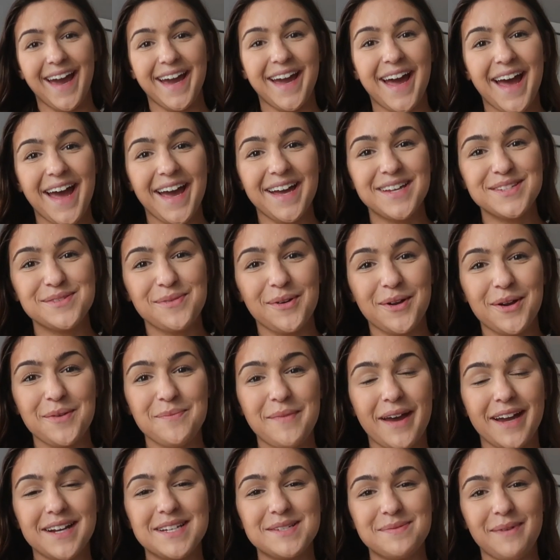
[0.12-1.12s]
Hi guys, welcome
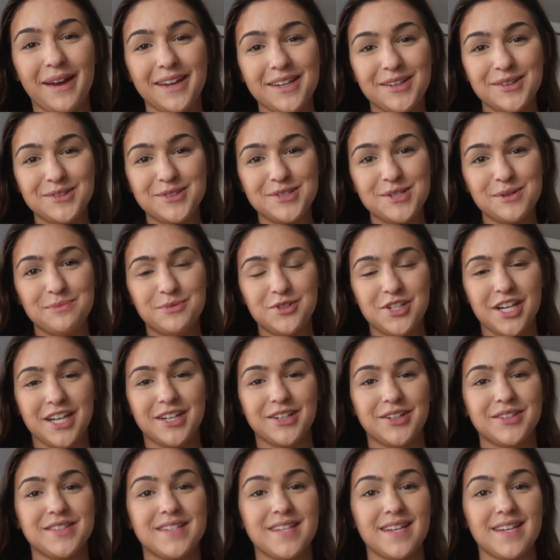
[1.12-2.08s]
back to my YouTube channel.